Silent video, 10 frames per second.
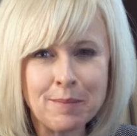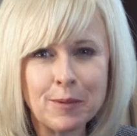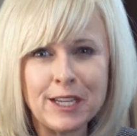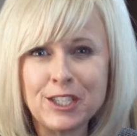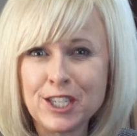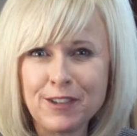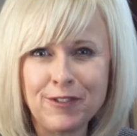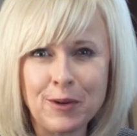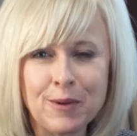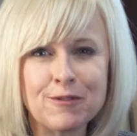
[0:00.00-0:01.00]
Appleby, Chief
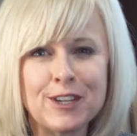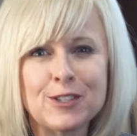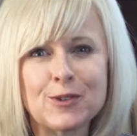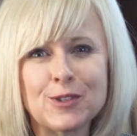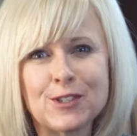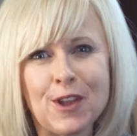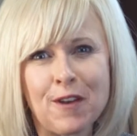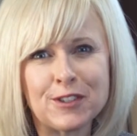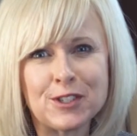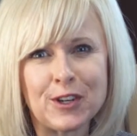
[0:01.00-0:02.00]
Human Resources
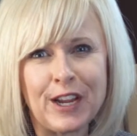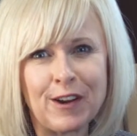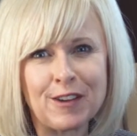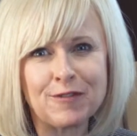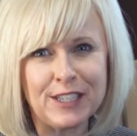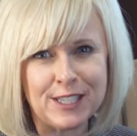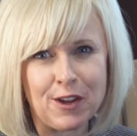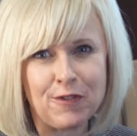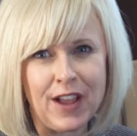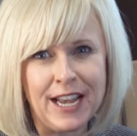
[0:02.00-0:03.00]
Officer here at
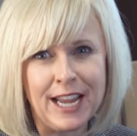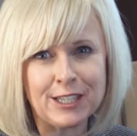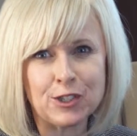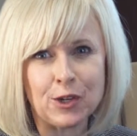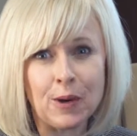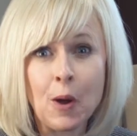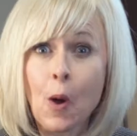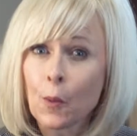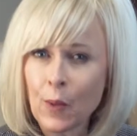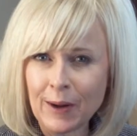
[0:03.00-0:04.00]
Vizo Financial.
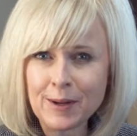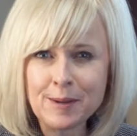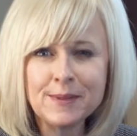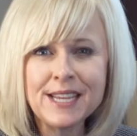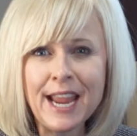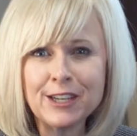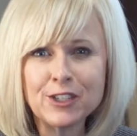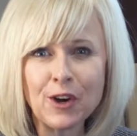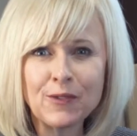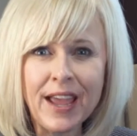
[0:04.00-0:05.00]
Welcome to
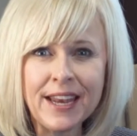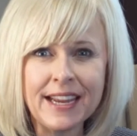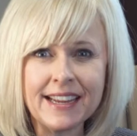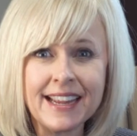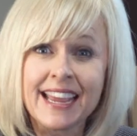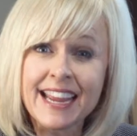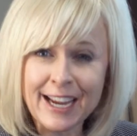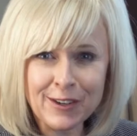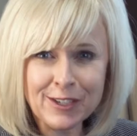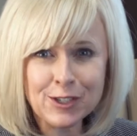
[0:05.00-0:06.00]
HR Ready.
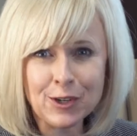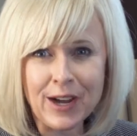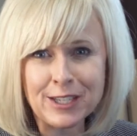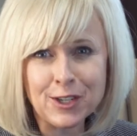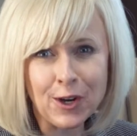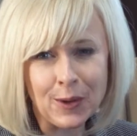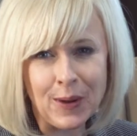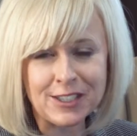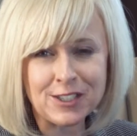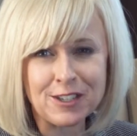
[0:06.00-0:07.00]
Here is your HR
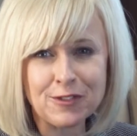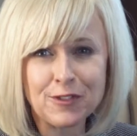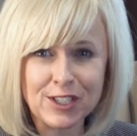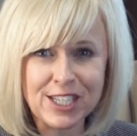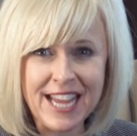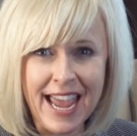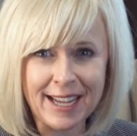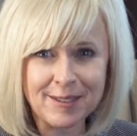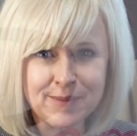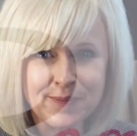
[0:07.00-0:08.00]
question for
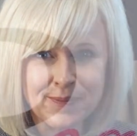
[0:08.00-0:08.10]
today.